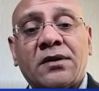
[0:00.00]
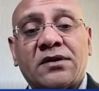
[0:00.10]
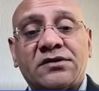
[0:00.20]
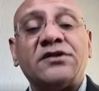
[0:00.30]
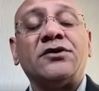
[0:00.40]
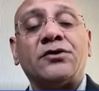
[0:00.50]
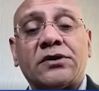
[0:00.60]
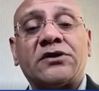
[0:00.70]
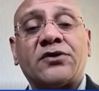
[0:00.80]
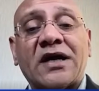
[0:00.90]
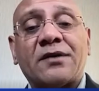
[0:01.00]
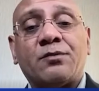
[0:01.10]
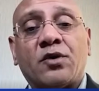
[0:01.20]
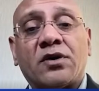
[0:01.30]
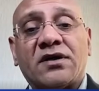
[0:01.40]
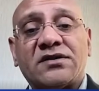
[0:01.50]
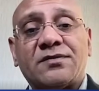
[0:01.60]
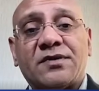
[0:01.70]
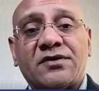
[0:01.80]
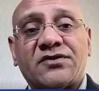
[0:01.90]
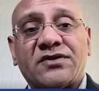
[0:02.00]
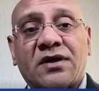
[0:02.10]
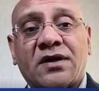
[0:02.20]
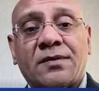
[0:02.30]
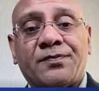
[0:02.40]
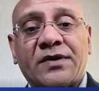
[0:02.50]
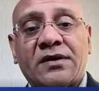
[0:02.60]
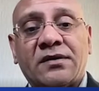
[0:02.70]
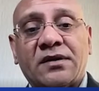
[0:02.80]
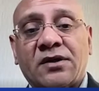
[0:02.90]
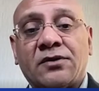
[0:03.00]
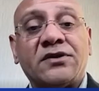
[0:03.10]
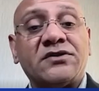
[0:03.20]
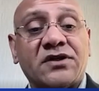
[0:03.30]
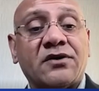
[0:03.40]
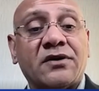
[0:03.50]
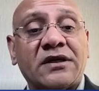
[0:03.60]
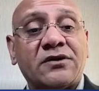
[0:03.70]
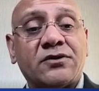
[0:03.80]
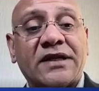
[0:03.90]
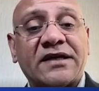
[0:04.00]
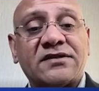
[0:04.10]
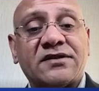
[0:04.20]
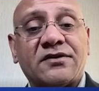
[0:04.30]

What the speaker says: continue to attract more customers in, you know, this year and into next